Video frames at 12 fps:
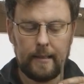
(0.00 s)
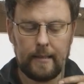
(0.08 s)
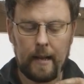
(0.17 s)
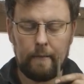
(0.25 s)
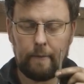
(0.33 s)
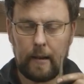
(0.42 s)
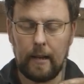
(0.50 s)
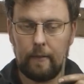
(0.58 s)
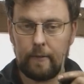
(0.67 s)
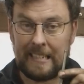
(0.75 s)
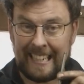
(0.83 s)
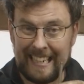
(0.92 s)
That
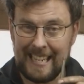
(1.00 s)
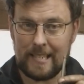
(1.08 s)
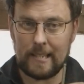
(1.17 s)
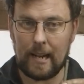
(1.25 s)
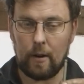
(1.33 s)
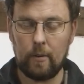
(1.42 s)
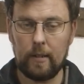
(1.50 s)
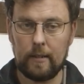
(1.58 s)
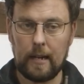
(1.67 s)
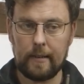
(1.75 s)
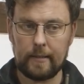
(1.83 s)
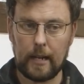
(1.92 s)
valve needs to get rid
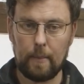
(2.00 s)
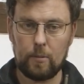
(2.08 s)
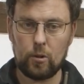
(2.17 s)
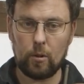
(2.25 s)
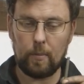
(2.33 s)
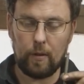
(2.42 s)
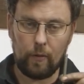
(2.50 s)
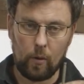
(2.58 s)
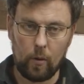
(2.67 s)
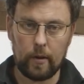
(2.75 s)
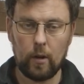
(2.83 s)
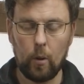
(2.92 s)
of that temperature
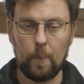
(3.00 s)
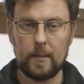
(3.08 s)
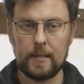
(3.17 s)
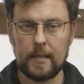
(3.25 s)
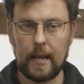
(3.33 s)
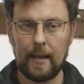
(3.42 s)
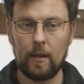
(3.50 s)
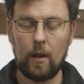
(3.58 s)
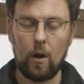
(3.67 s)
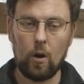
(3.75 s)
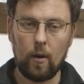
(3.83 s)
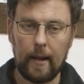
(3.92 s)
before it opens again,
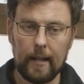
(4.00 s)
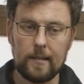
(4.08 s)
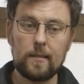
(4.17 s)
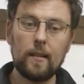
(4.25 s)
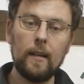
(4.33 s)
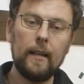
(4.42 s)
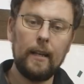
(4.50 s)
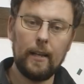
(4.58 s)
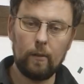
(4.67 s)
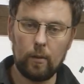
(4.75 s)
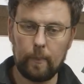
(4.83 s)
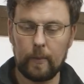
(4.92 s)
or else
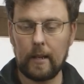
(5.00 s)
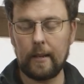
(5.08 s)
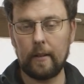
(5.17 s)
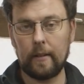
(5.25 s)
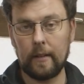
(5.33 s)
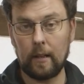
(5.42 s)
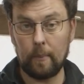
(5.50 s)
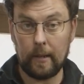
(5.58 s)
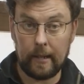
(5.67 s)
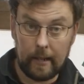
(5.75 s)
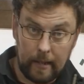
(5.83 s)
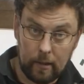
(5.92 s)
it'll
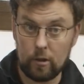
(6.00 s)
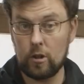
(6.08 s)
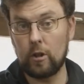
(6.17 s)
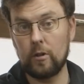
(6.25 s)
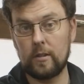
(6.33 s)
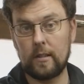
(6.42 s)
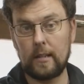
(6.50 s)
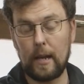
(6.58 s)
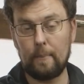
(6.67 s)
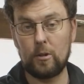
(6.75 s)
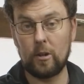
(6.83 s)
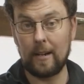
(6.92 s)
be introduced to
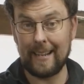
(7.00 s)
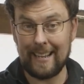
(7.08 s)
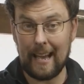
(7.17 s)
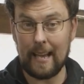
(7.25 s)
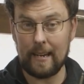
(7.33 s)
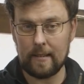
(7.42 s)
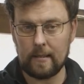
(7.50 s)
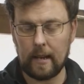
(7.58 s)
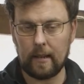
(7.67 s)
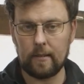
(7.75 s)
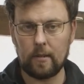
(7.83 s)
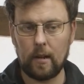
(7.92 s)
temperature again a
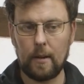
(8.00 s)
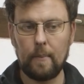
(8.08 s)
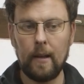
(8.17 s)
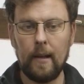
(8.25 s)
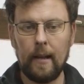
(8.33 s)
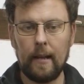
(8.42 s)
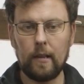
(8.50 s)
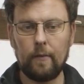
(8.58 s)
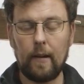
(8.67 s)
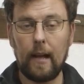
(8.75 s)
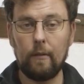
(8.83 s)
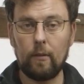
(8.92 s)
second time, and the
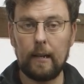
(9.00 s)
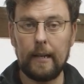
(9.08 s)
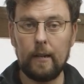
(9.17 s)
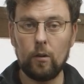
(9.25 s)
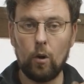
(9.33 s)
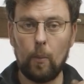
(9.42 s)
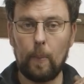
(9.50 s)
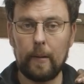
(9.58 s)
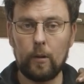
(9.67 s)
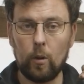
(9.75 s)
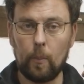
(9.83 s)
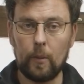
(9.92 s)
valve will heat up
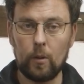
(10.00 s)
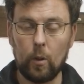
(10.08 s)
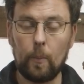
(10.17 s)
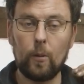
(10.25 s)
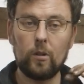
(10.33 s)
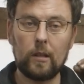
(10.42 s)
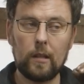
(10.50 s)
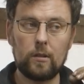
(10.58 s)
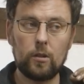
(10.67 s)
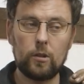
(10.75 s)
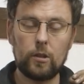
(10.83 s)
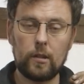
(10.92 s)
and up and up until
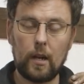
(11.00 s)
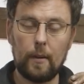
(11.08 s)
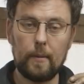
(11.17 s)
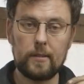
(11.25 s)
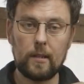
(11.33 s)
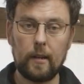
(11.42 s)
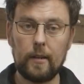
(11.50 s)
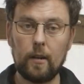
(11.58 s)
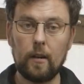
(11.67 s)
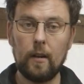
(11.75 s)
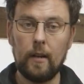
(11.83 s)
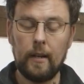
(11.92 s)
such time as it
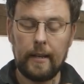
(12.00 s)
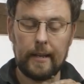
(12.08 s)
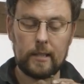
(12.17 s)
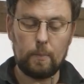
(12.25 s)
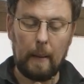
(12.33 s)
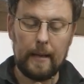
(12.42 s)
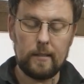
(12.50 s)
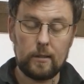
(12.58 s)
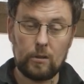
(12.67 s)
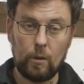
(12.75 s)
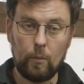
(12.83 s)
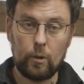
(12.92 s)
either
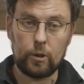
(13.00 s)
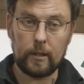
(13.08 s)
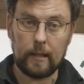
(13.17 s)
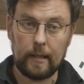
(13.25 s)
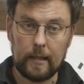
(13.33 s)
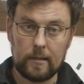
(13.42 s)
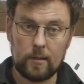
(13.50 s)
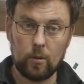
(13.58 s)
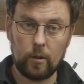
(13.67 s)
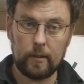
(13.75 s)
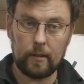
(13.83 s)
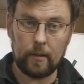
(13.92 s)
expands so much it'll get
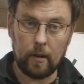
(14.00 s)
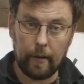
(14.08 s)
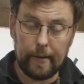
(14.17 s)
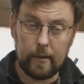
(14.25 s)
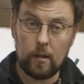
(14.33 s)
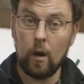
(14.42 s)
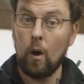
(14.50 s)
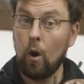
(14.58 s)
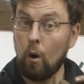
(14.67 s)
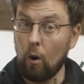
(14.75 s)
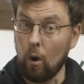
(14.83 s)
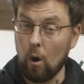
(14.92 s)
stuck in the guide,
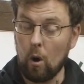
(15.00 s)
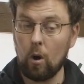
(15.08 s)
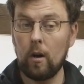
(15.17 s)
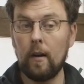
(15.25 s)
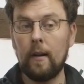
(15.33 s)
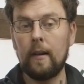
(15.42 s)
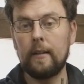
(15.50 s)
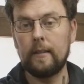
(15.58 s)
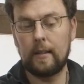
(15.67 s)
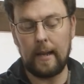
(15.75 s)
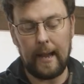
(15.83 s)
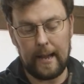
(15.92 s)
or
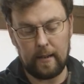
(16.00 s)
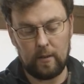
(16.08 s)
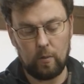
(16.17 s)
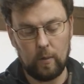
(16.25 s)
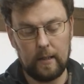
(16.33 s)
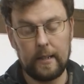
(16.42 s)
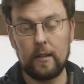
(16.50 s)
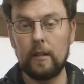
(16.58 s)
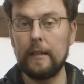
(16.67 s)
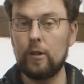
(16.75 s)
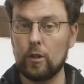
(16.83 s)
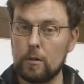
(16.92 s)
the end will
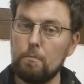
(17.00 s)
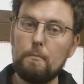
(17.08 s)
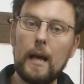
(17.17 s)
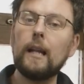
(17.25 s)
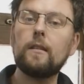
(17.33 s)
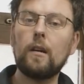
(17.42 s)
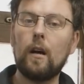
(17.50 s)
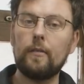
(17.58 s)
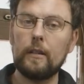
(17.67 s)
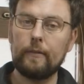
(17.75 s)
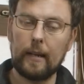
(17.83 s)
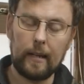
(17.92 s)
literally just melt
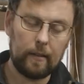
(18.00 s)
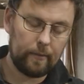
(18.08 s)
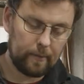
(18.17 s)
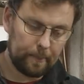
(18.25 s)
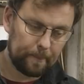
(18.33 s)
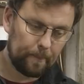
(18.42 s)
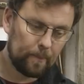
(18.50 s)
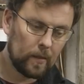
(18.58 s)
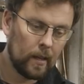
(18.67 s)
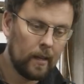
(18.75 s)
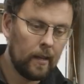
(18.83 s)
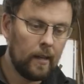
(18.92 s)
off the valve.
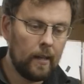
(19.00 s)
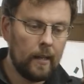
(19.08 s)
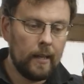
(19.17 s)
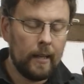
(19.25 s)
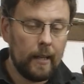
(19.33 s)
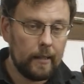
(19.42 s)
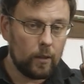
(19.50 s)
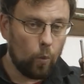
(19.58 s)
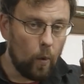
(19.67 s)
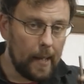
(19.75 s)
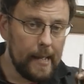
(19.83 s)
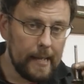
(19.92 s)
The
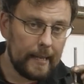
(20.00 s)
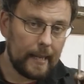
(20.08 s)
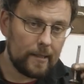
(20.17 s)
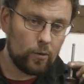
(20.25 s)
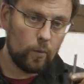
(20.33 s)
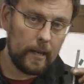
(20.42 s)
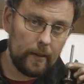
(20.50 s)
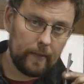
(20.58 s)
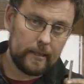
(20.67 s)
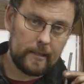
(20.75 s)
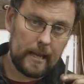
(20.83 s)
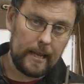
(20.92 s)
way it gets rid of
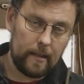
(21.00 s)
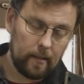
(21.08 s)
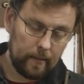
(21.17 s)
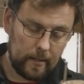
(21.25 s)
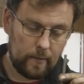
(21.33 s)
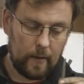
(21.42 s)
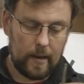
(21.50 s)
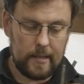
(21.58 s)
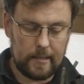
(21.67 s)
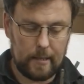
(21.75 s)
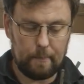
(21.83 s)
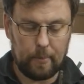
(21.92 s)
its heat is
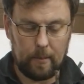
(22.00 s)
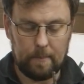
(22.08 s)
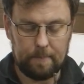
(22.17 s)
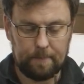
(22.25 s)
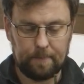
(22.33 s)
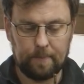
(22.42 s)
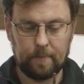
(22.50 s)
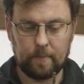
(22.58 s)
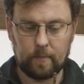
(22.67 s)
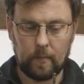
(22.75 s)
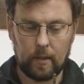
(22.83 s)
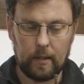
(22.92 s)
very simple.
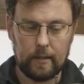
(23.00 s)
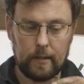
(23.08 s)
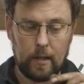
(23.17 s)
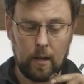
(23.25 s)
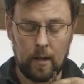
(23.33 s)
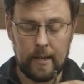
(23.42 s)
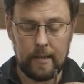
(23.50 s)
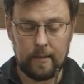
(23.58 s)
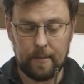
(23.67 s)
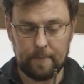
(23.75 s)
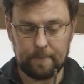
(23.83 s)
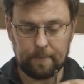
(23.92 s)
The
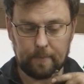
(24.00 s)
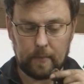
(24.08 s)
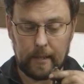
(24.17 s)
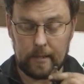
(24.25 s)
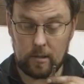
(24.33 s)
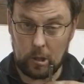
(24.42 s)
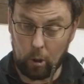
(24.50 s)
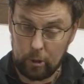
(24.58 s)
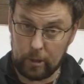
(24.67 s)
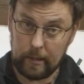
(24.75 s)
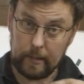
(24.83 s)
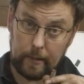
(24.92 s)
guide is
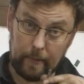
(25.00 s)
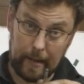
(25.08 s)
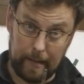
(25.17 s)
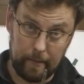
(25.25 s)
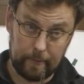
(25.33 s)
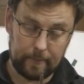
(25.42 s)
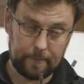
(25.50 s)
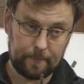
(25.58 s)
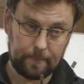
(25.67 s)
touching the valve,